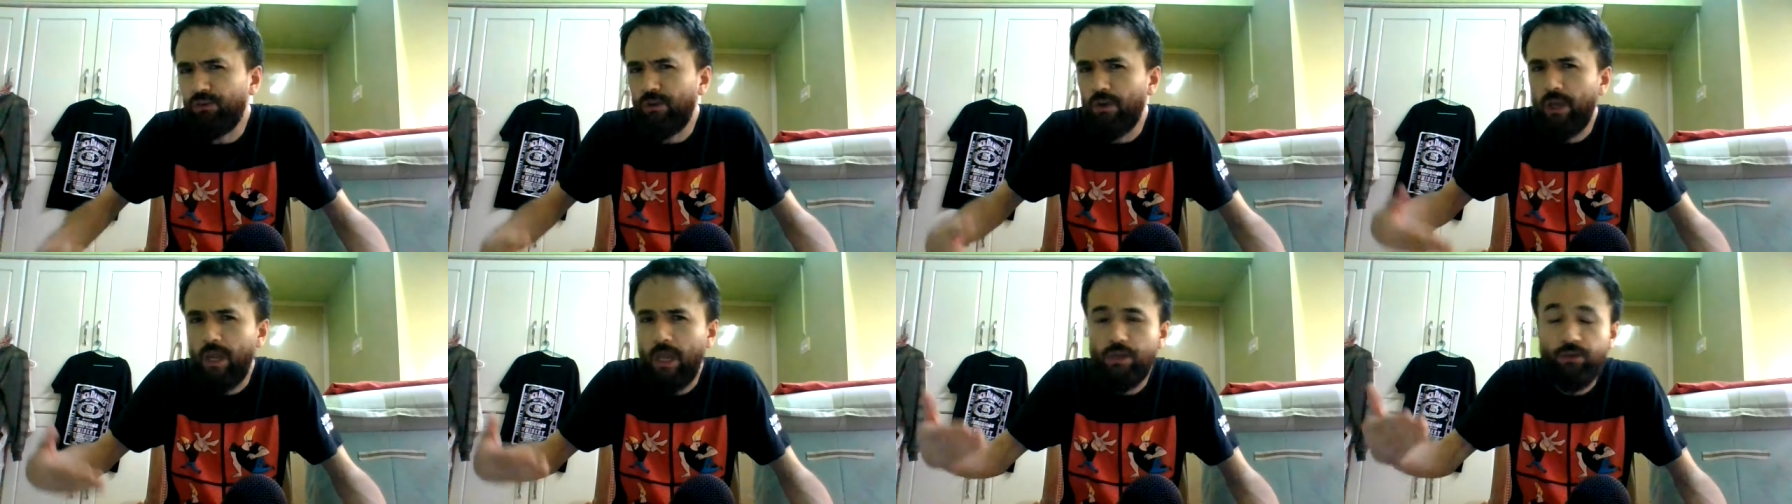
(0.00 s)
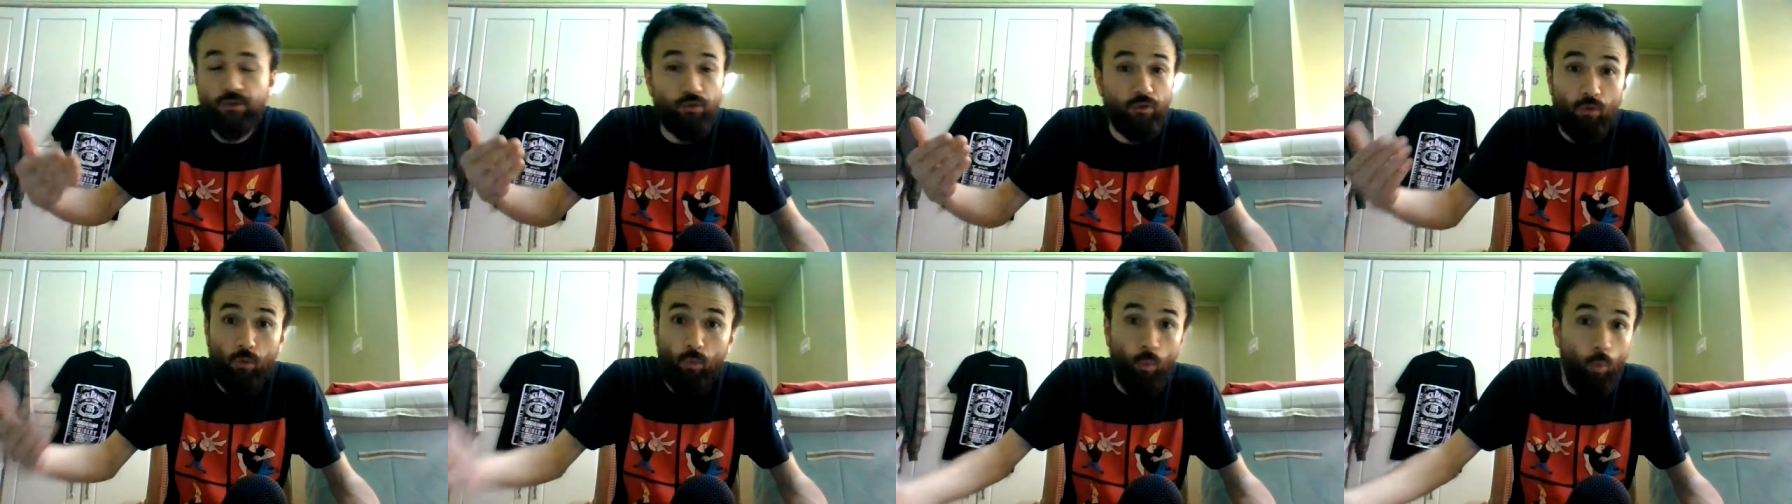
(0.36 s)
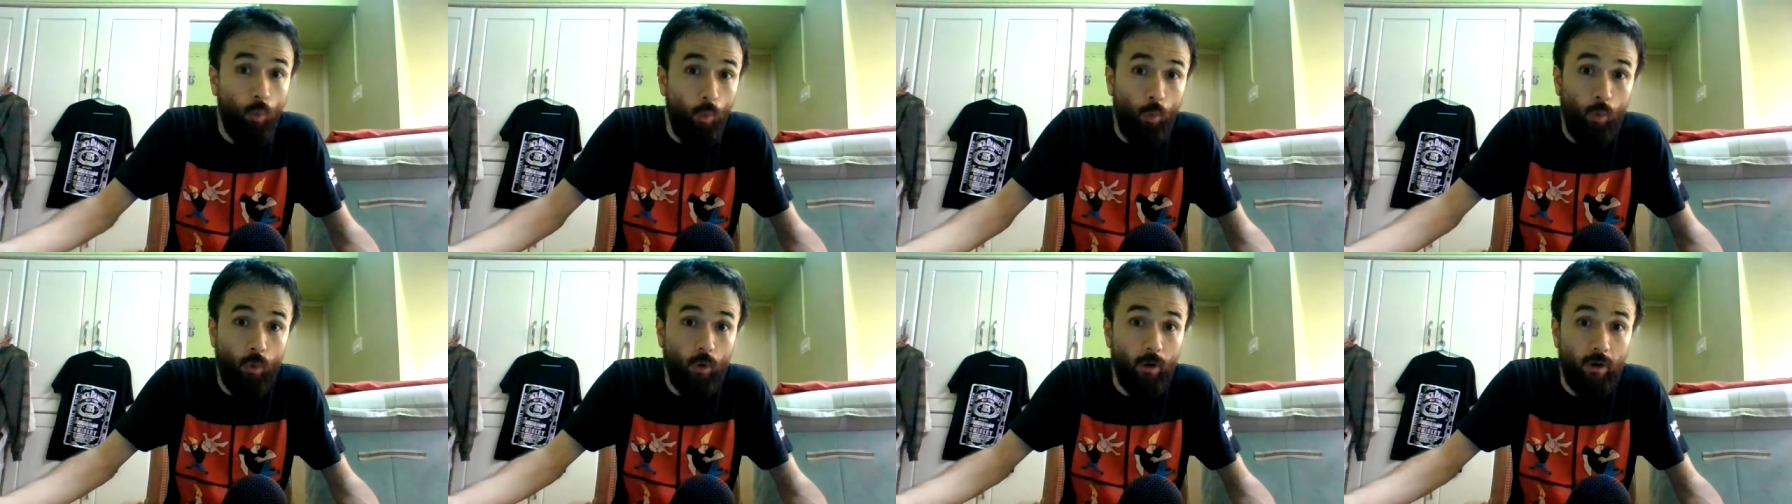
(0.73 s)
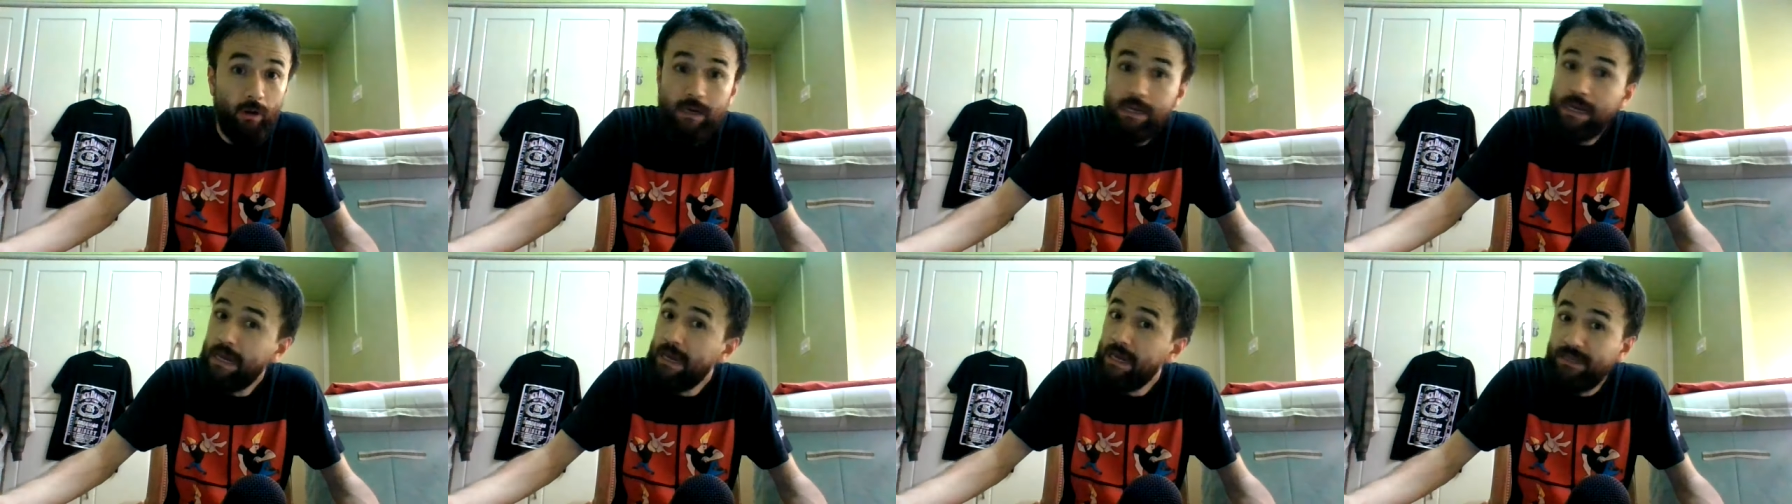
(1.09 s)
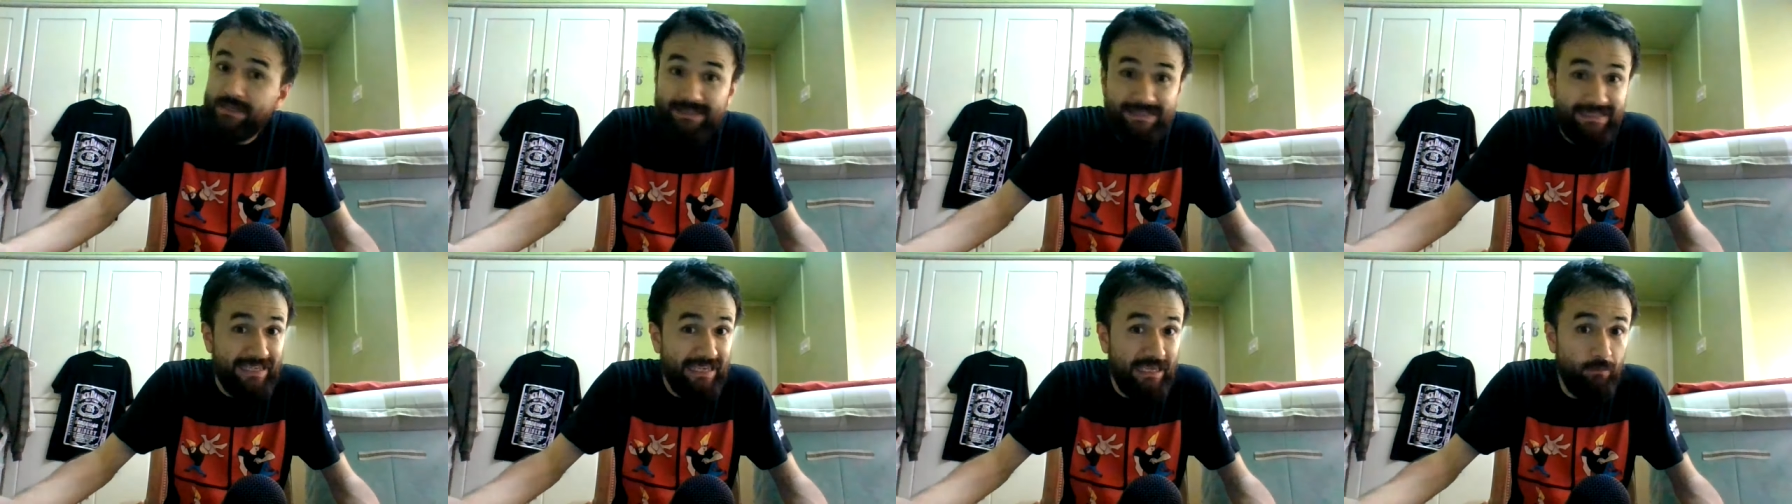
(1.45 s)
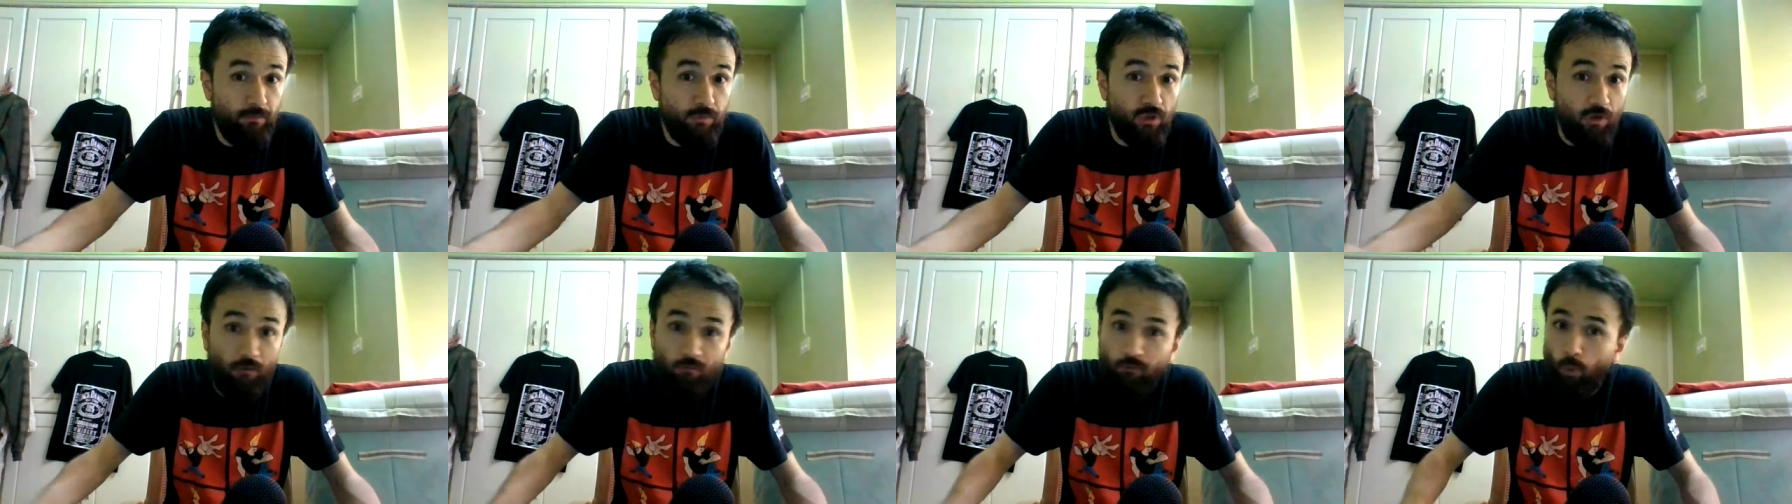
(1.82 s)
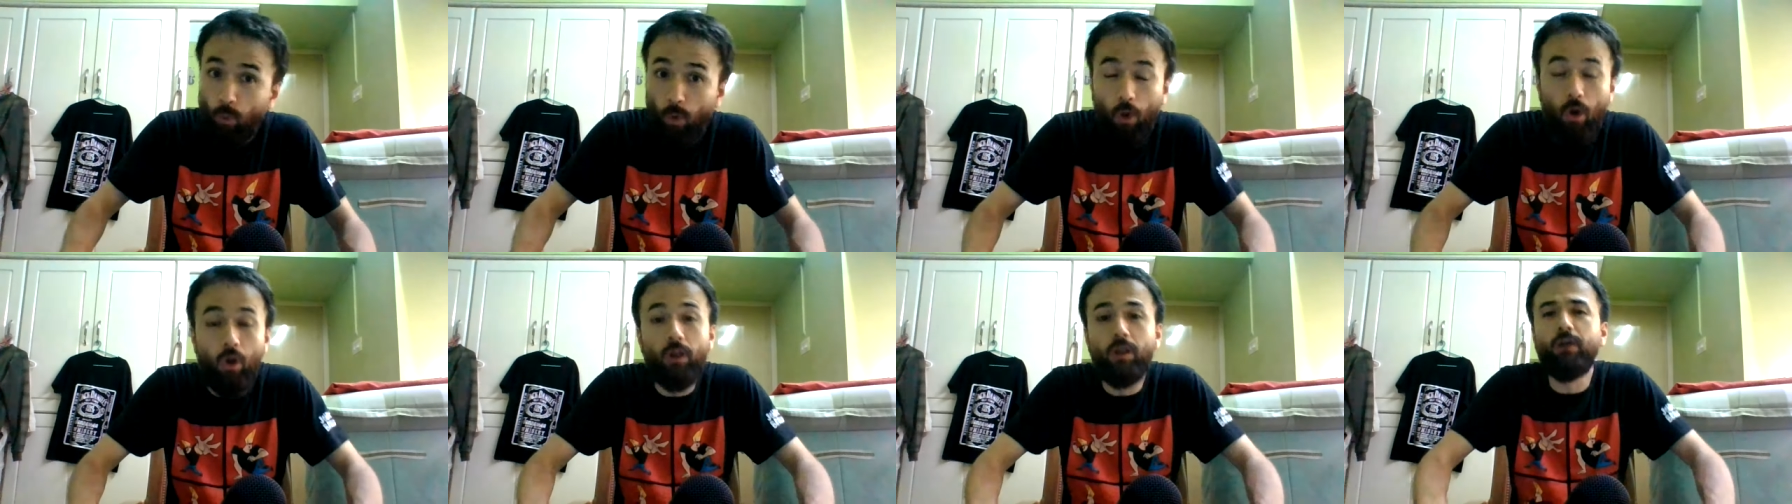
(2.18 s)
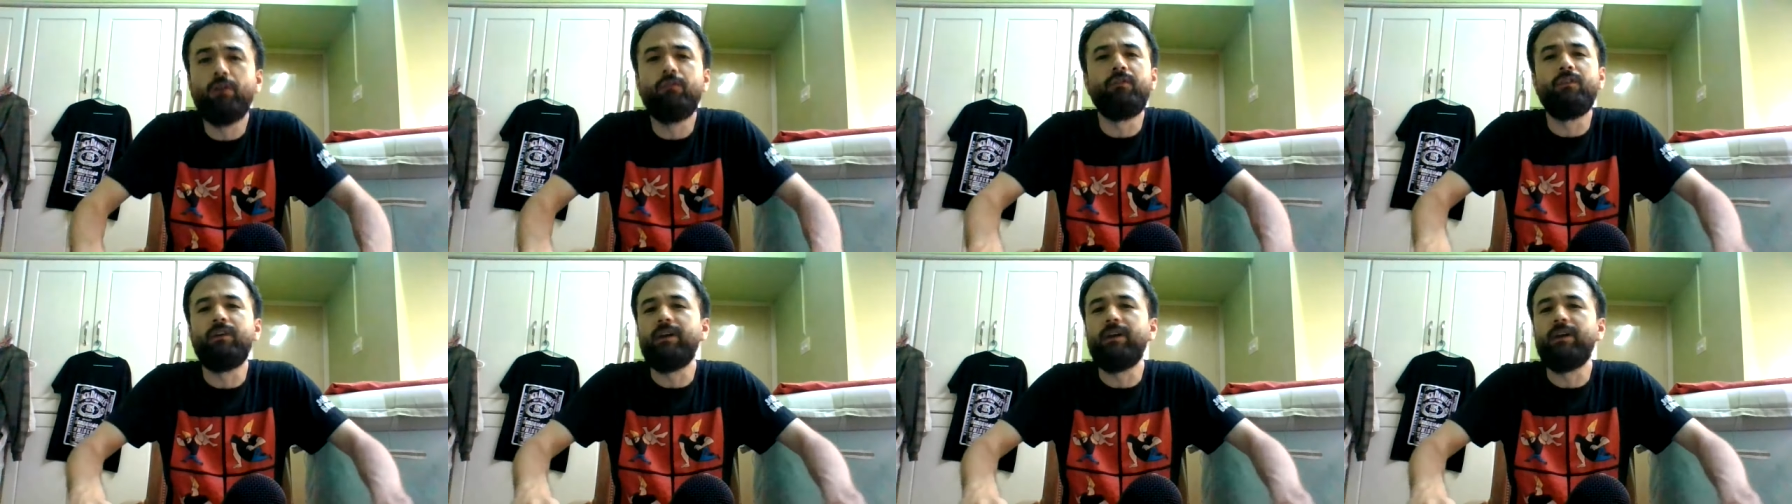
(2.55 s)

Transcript: against the war seems, for all of